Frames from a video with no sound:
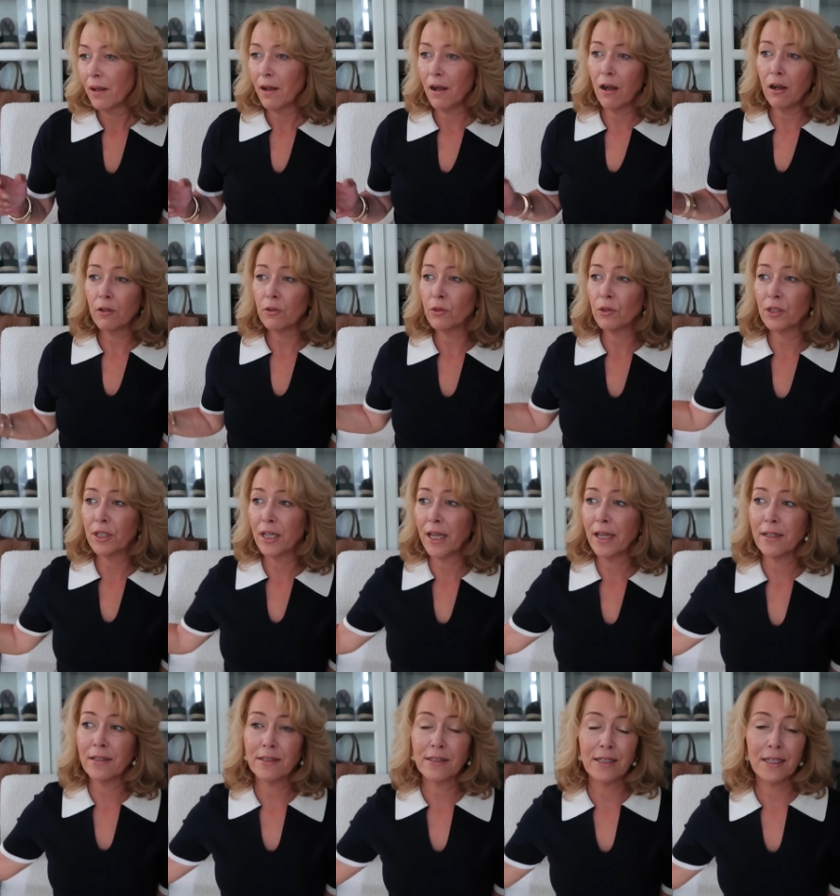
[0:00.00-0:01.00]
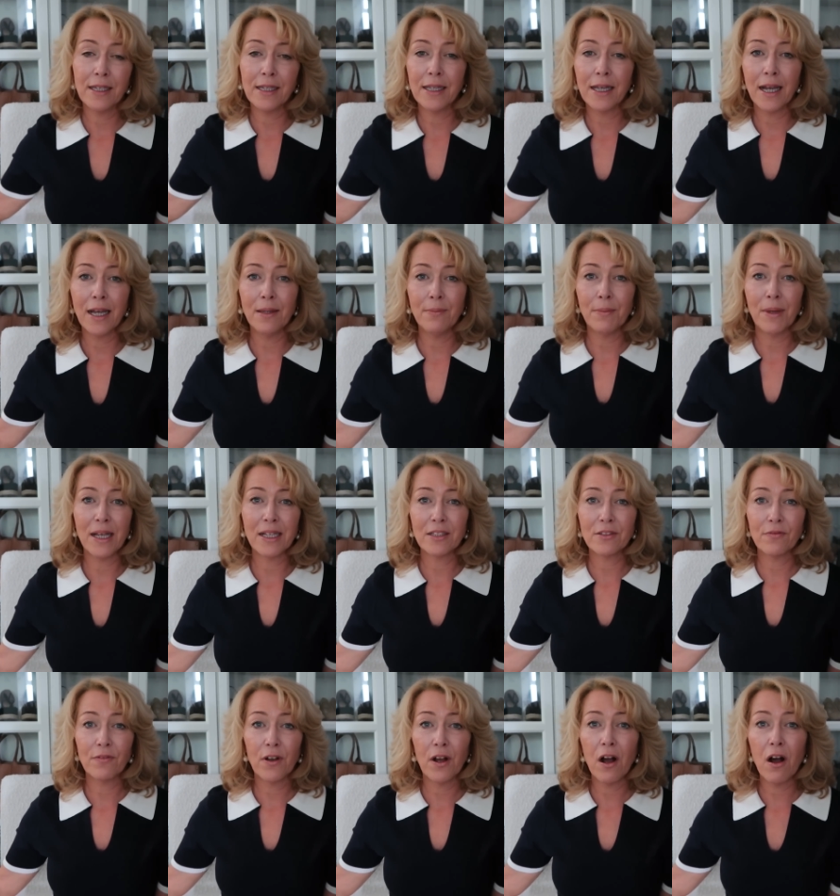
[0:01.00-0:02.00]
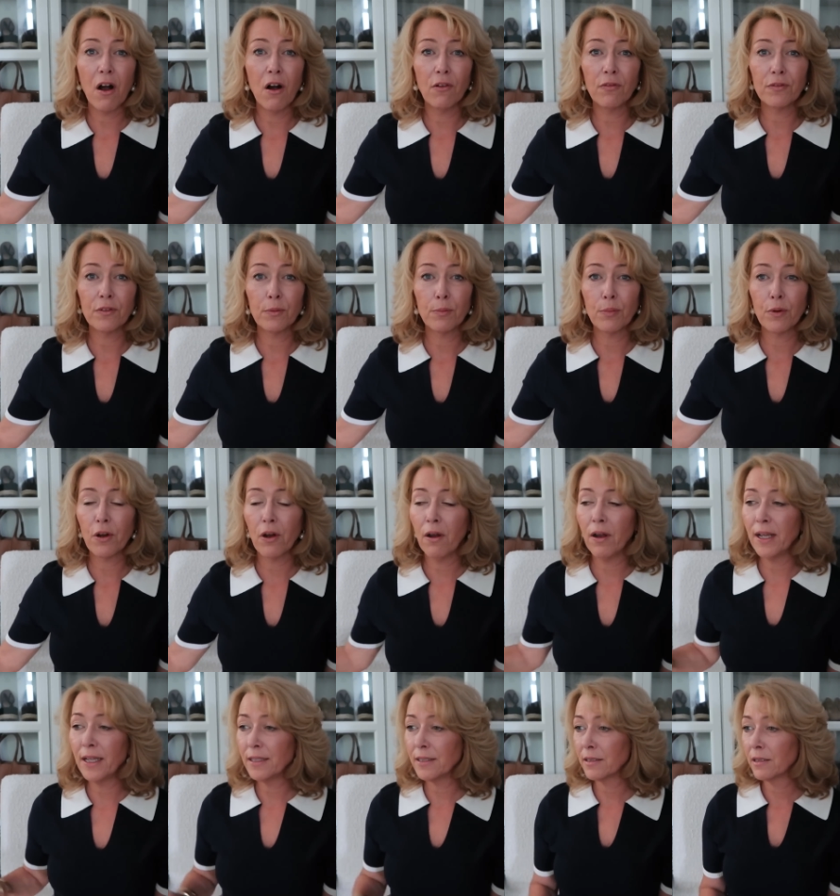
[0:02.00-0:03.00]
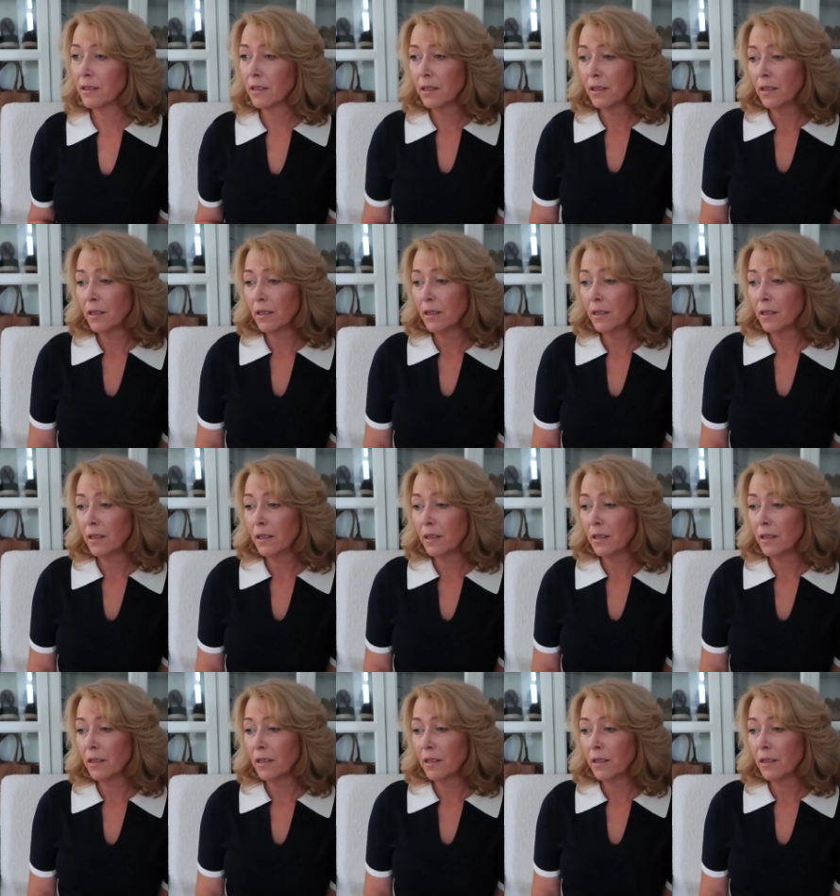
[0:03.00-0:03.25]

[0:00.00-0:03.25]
I could get at TK Maxx for half the price.